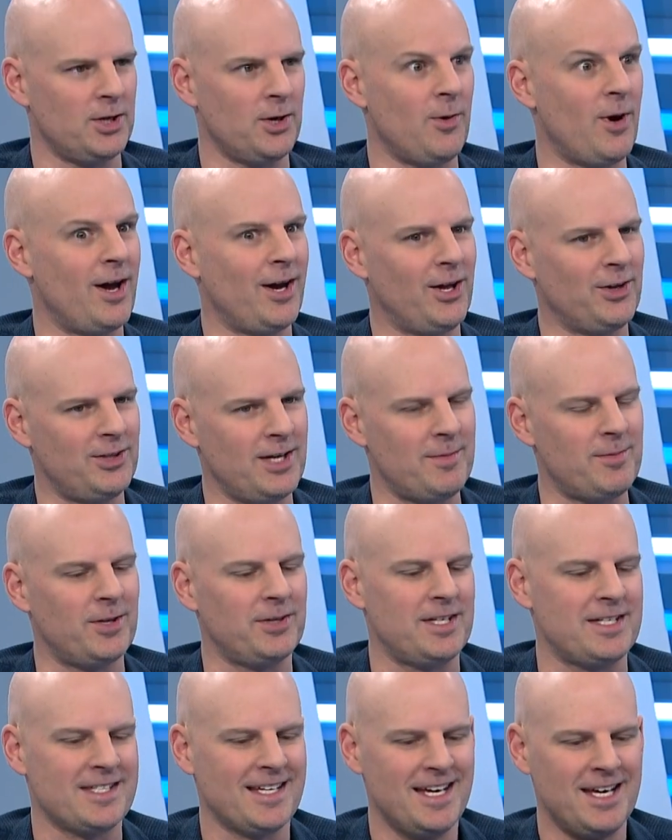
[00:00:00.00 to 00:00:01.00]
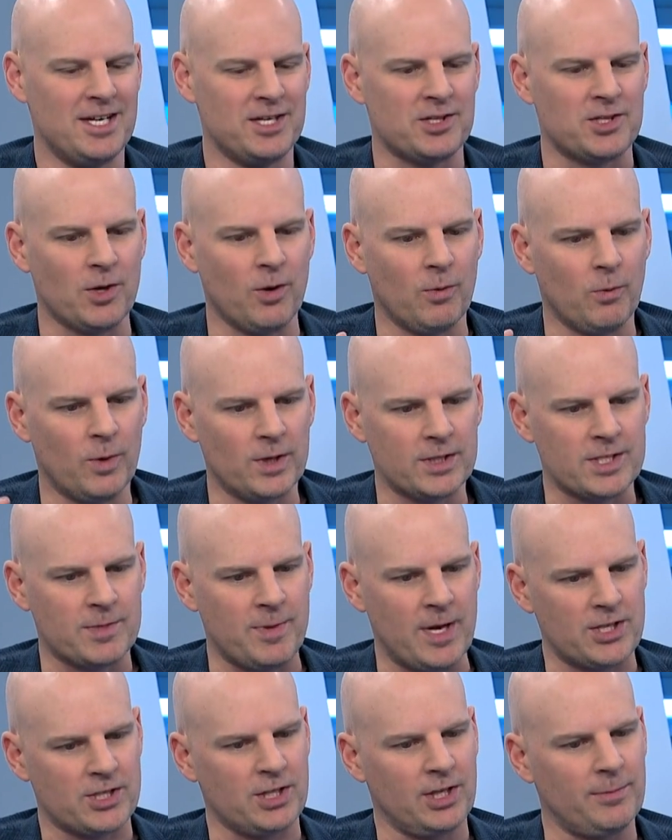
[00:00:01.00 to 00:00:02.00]
could go on all day about this. So what's
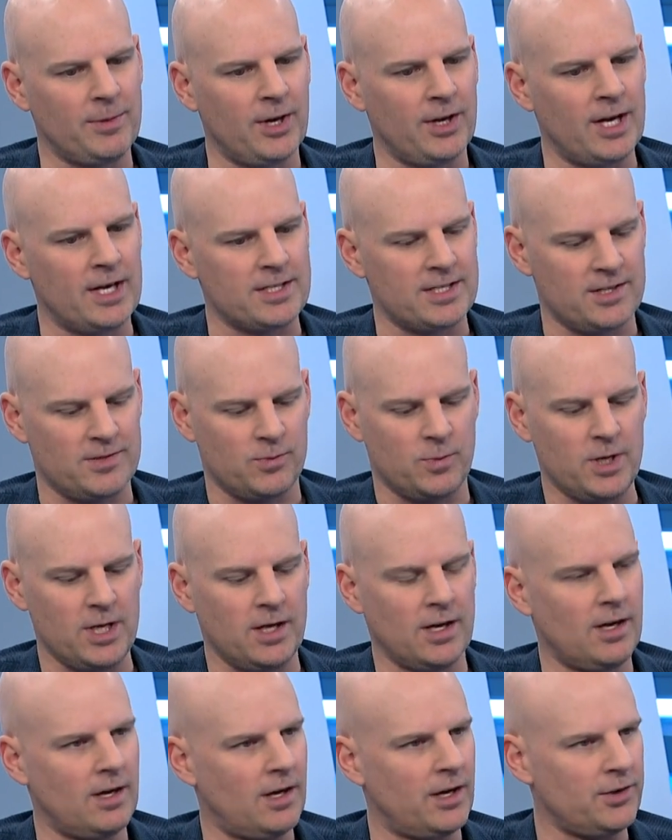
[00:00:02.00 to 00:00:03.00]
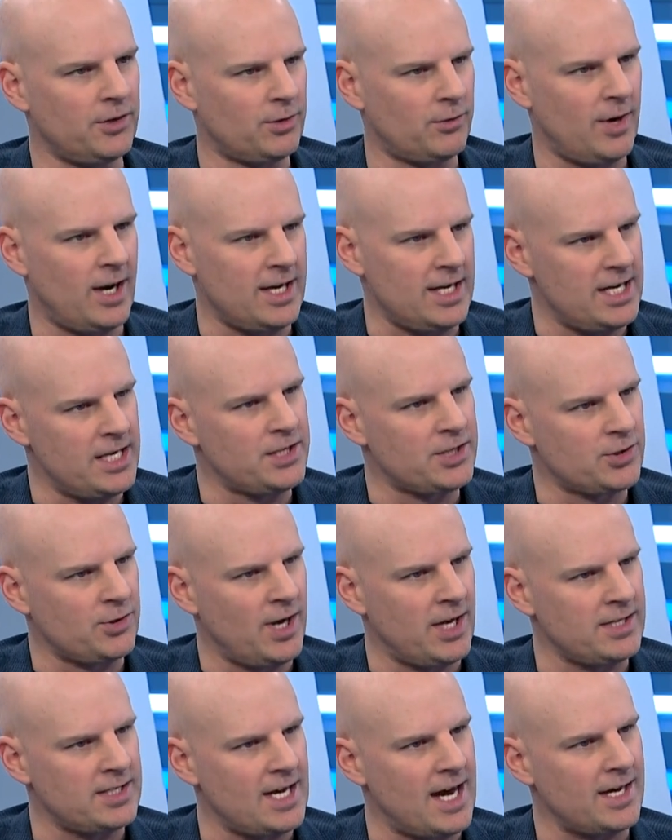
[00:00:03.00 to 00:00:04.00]
special about us is we underwrite each
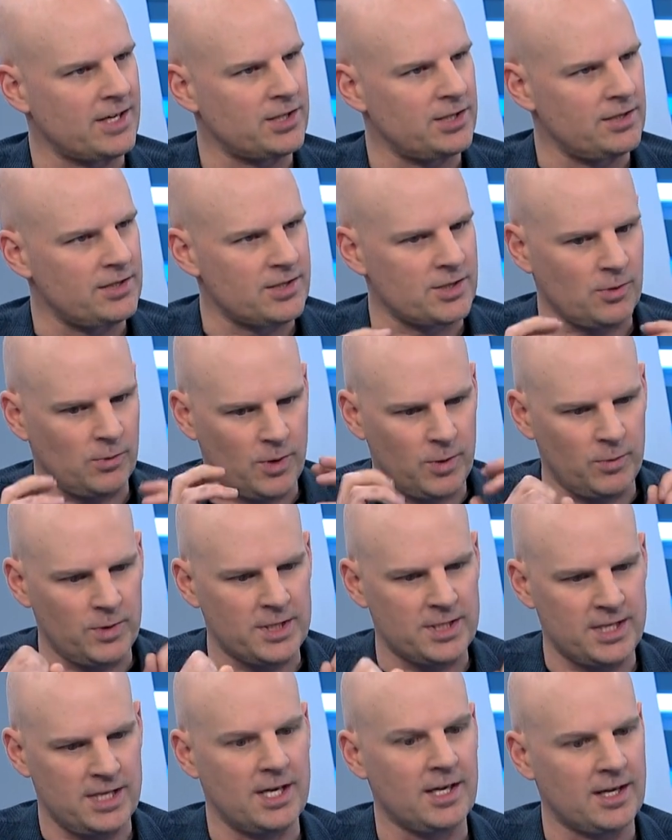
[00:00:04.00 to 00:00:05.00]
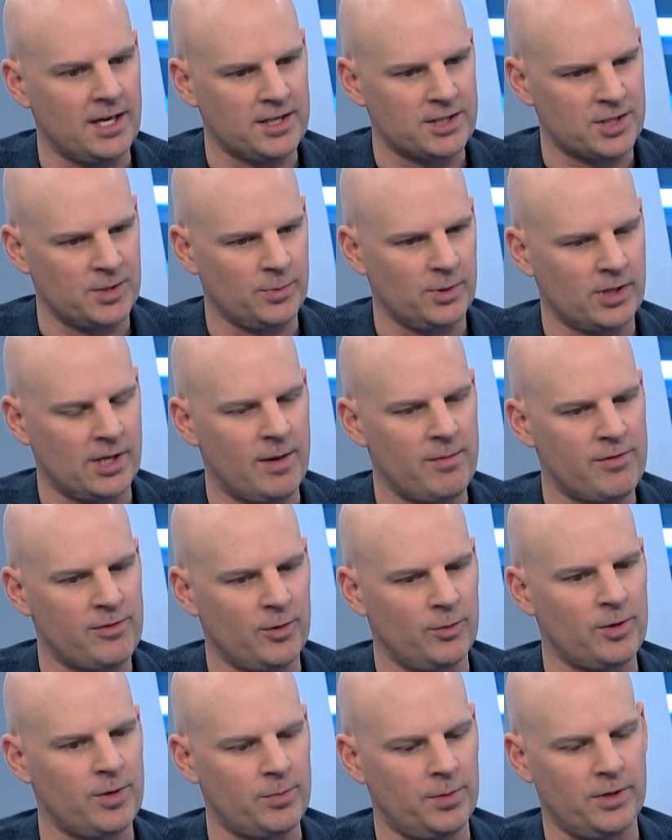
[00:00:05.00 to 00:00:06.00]
transaction. So when we see a customer come
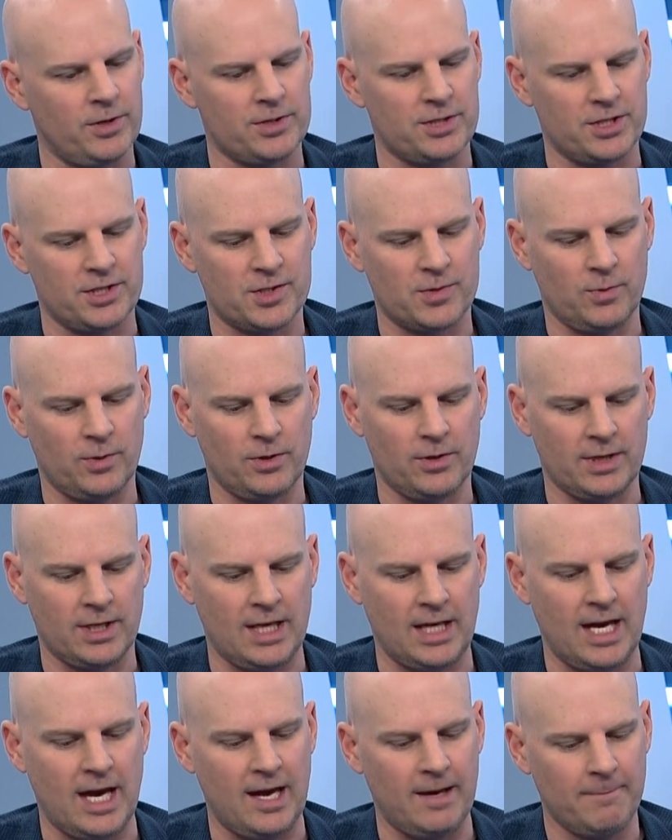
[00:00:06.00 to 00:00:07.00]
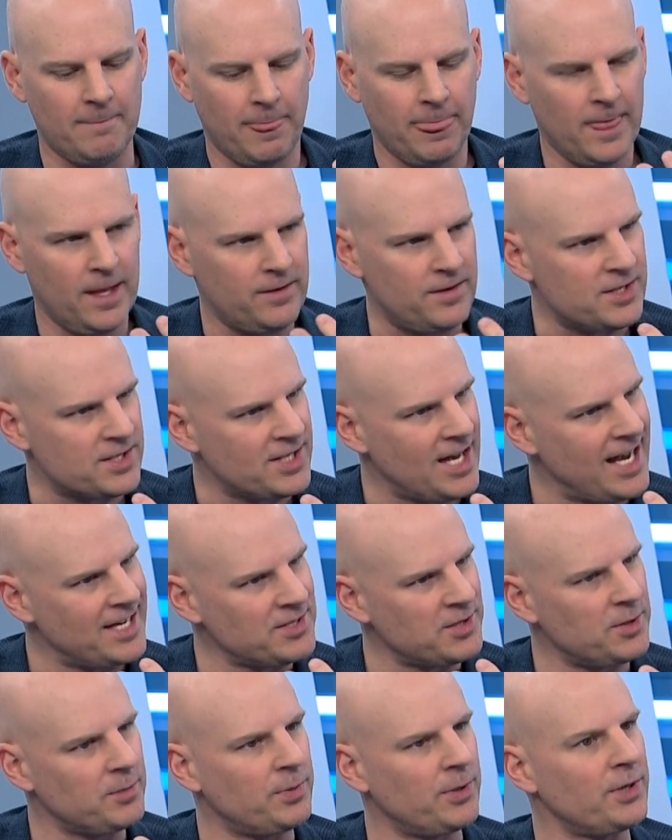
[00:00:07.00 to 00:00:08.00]
through with a purchase, we're looking at the
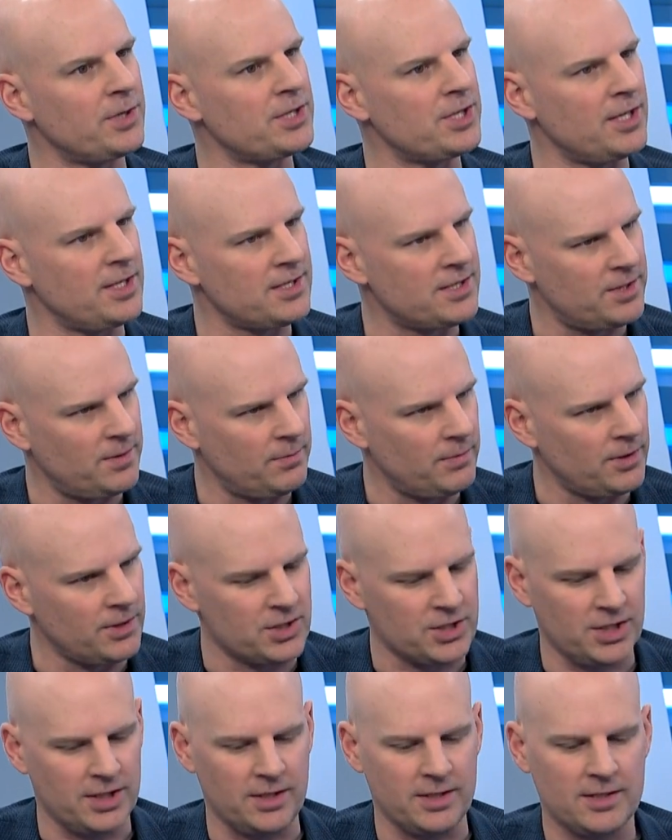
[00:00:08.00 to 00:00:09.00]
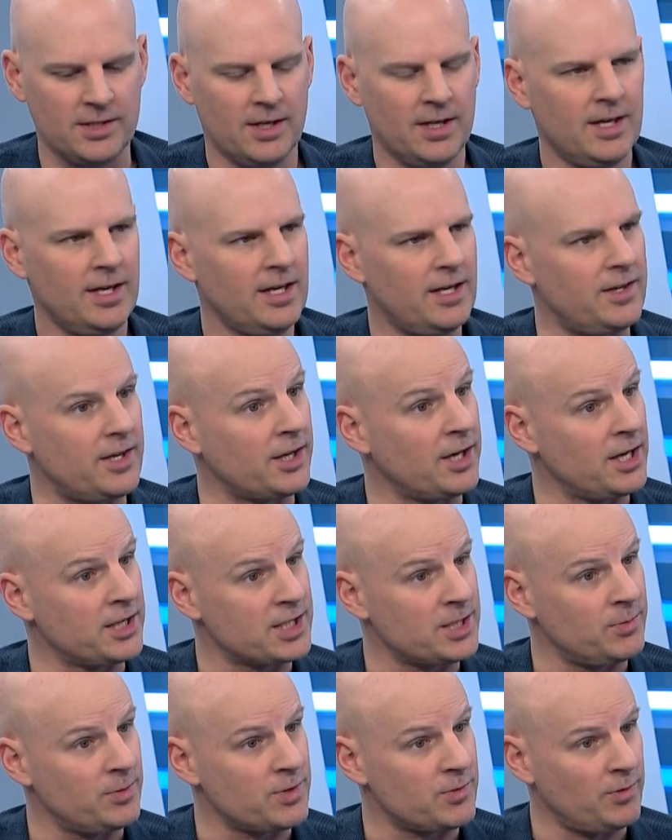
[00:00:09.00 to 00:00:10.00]
size of the purchase, the merchant, the
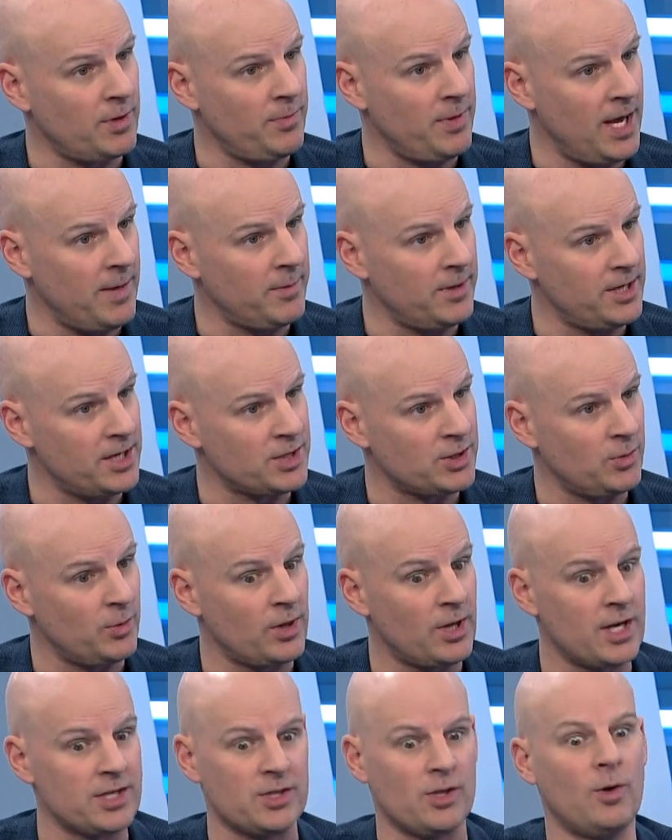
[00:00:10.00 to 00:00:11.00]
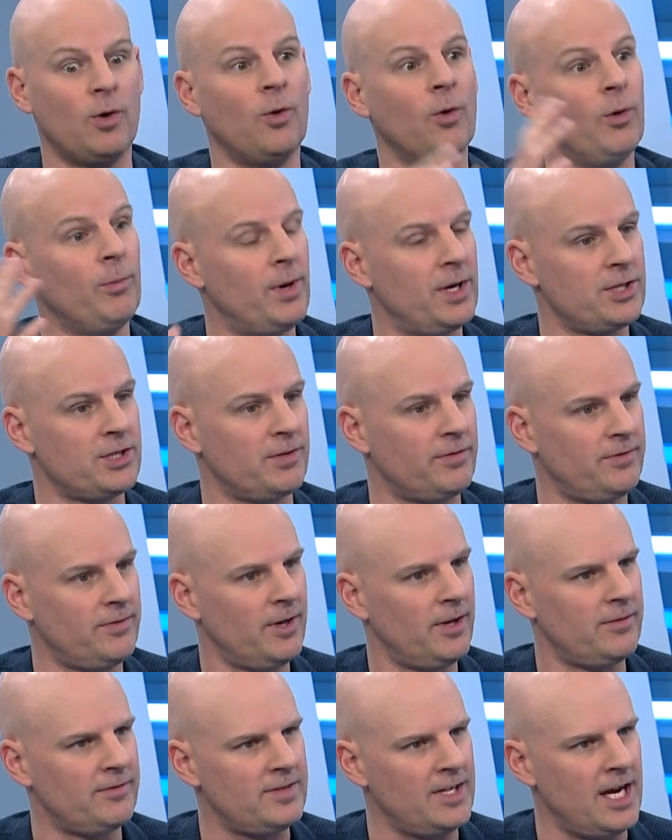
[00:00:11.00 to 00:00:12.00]
customer's repayment history with us, a whole bunch of
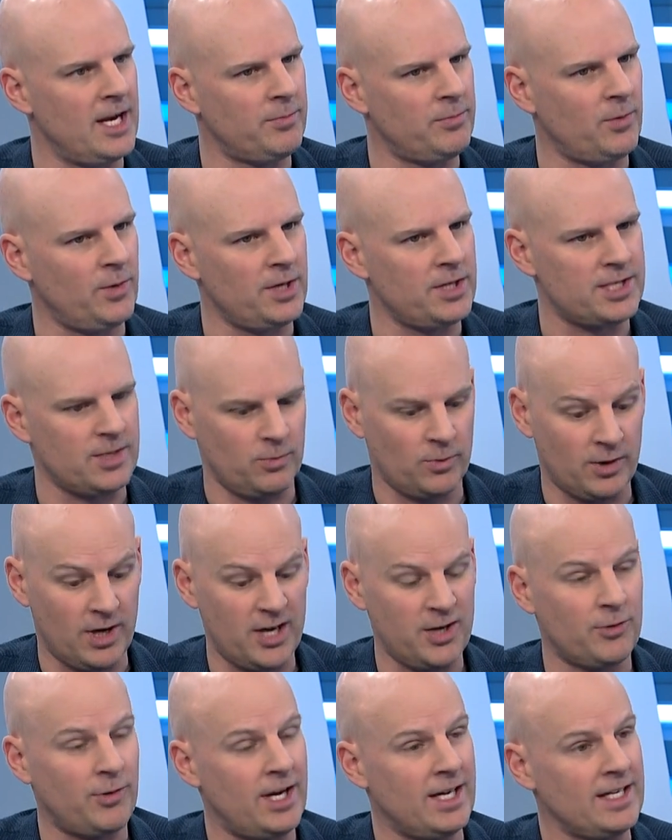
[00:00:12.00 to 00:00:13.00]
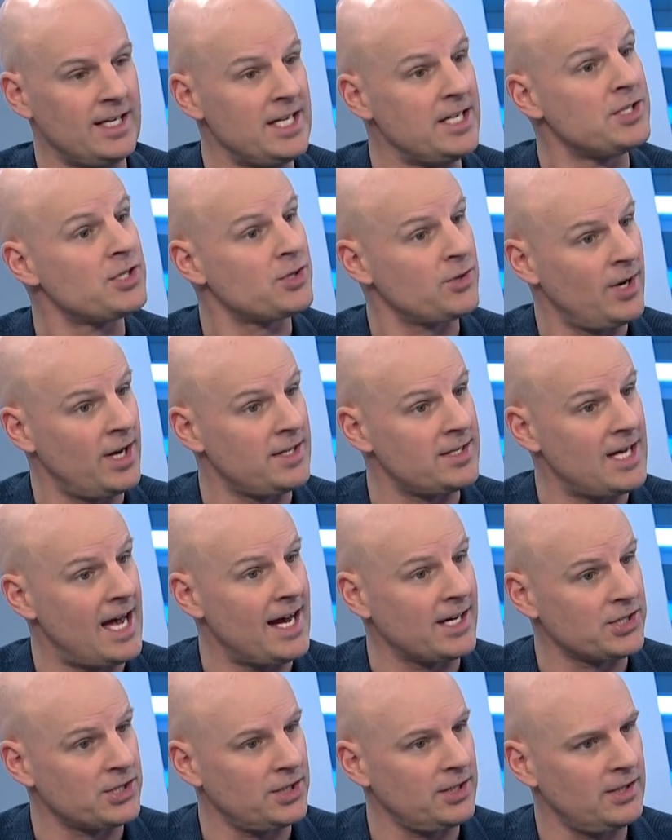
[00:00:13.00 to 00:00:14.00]
data points, and we're underwriting each
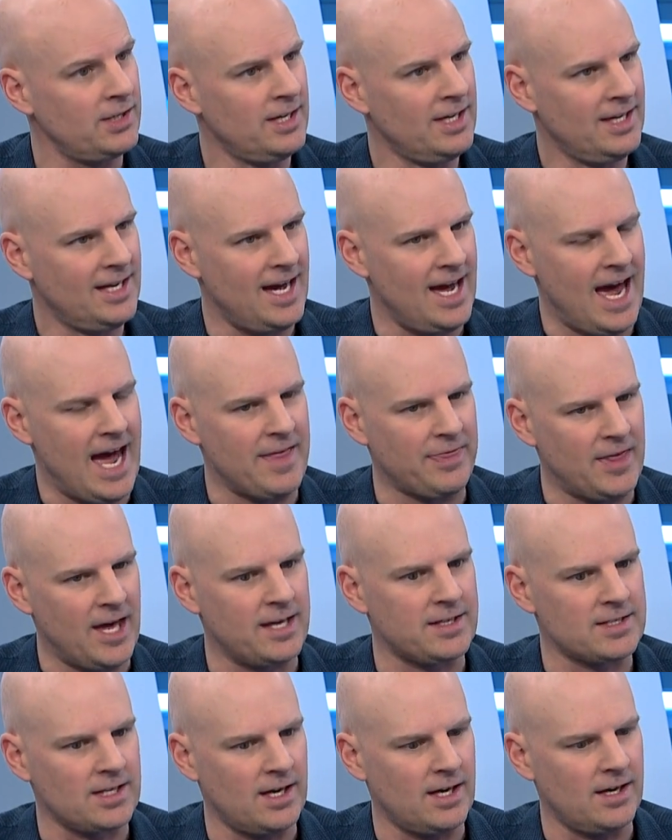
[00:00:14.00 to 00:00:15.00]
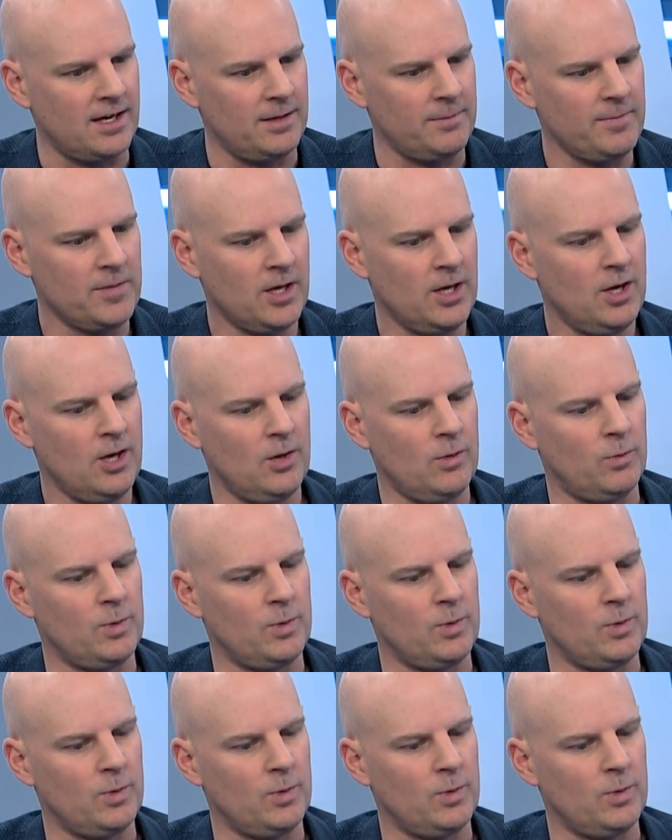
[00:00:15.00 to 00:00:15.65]
transaction at that time,